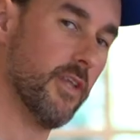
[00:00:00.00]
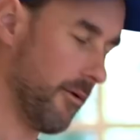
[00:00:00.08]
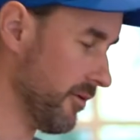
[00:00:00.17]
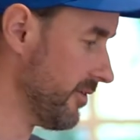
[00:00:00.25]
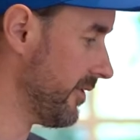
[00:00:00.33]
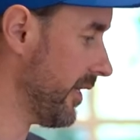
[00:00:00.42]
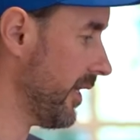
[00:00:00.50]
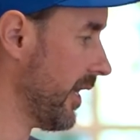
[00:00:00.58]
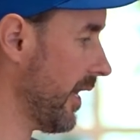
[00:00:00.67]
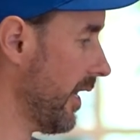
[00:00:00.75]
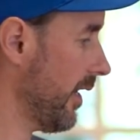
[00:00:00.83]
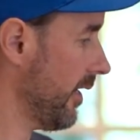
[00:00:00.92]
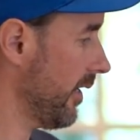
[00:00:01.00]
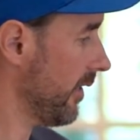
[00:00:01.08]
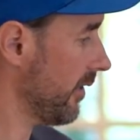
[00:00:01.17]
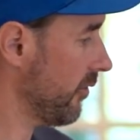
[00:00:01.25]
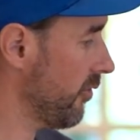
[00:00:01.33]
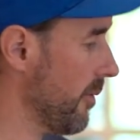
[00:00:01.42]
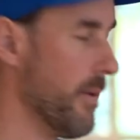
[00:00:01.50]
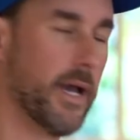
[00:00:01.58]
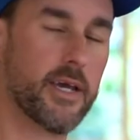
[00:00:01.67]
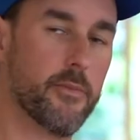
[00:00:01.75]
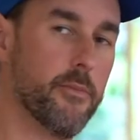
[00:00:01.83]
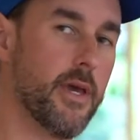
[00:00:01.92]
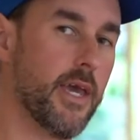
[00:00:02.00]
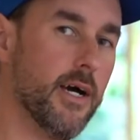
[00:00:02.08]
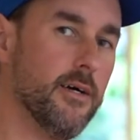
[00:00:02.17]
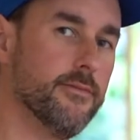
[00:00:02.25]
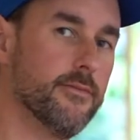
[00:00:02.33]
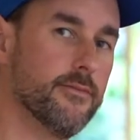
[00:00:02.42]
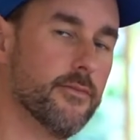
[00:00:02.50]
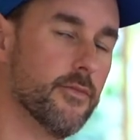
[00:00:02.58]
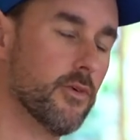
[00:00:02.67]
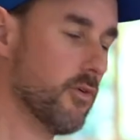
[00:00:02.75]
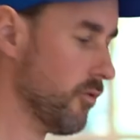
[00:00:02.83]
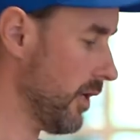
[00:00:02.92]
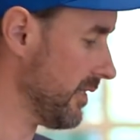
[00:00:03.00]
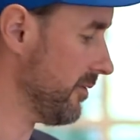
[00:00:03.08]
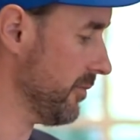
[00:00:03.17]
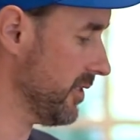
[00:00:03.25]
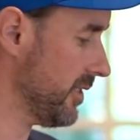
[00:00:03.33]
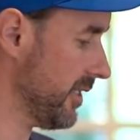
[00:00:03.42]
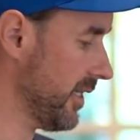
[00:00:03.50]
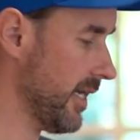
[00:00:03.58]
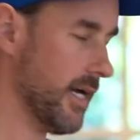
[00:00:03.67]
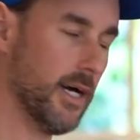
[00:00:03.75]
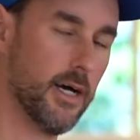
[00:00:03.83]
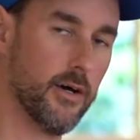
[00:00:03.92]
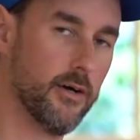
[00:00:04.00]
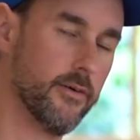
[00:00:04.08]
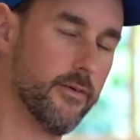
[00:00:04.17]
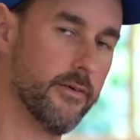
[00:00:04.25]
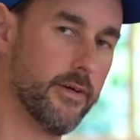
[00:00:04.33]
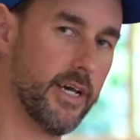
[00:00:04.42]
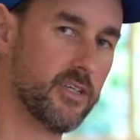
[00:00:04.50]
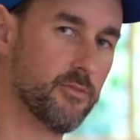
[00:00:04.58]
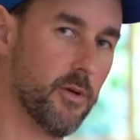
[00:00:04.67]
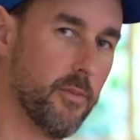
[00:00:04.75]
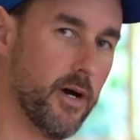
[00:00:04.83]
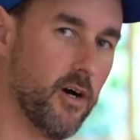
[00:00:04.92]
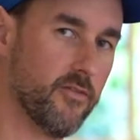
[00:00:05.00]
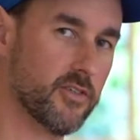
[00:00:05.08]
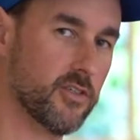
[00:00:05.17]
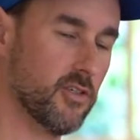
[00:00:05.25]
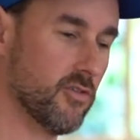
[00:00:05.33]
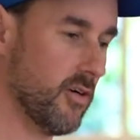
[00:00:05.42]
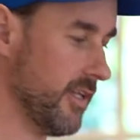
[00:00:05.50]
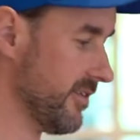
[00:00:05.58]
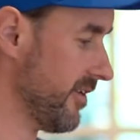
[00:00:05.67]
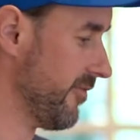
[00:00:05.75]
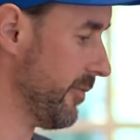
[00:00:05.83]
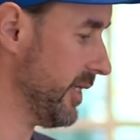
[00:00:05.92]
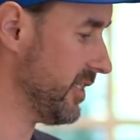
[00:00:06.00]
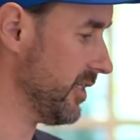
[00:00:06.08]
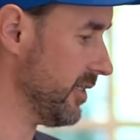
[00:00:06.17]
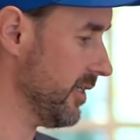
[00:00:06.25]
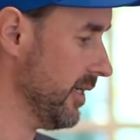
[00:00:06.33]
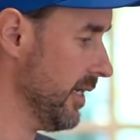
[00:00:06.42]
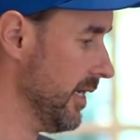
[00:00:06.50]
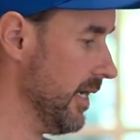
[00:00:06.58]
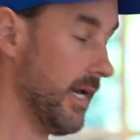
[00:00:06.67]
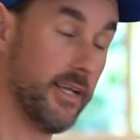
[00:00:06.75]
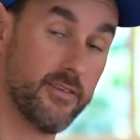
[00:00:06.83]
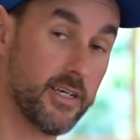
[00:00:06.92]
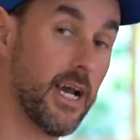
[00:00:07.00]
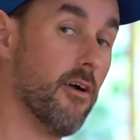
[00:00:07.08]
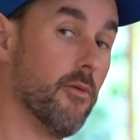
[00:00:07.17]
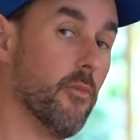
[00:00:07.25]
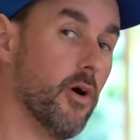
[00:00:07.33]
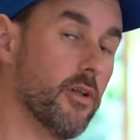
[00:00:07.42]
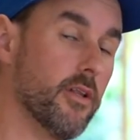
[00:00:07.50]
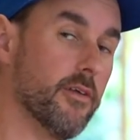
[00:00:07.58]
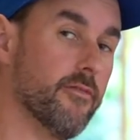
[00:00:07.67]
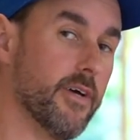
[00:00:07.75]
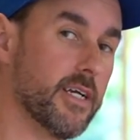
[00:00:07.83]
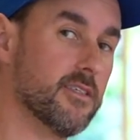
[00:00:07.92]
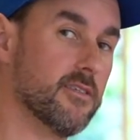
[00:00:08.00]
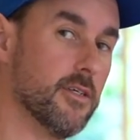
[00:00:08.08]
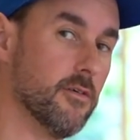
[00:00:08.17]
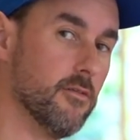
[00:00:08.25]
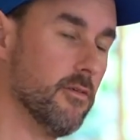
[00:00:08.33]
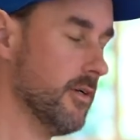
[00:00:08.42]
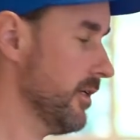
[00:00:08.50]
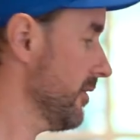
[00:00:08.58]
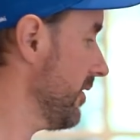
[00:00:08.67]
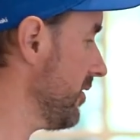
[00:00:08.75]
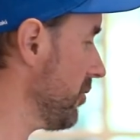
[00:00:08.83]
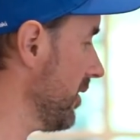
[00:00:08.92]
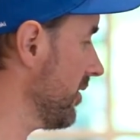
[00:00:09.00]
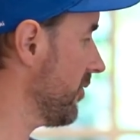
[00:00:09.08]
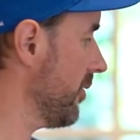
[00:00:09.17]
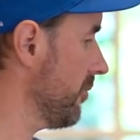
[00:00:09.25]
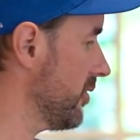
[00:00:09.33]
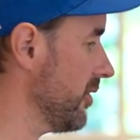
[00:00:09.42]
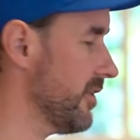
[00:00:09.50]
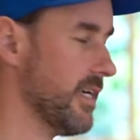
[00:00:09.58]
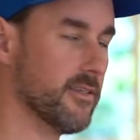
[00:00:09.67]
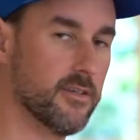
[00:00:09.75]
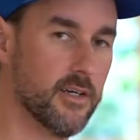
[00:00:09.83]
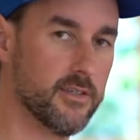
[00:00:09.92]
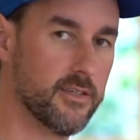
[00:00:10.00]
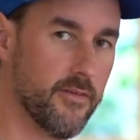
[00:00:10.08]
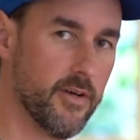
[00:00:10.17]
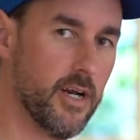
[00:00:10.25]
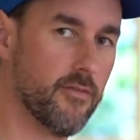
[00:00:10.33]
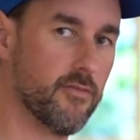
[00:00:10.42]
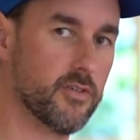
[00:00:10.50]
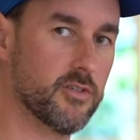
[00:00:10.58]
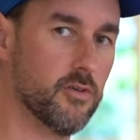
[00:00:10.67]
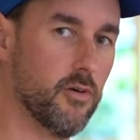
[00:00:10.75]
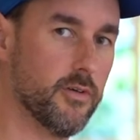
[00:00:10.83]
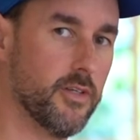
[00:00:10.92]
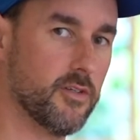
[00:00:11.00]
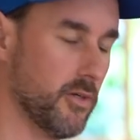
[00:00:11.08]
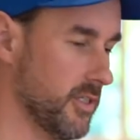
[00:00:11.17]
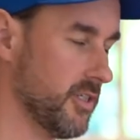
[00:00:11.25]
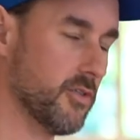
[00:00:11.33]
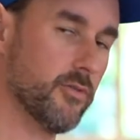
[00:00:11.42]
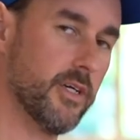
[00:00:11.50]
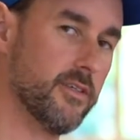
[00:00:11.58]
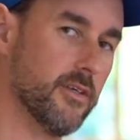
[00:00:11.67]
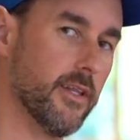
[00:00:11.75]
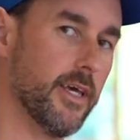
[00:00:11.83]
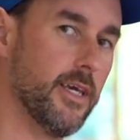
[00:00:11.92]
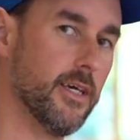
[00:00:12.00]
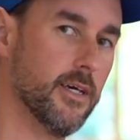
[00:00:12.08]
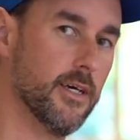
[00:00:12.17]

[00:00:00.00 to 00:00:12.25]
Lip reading: that was the Grimac Mia. Quite similar to the Expo Bar office control, as I've mentioned. It's a current model, in fact, still. This one's from 2007. I've restored this one just recently,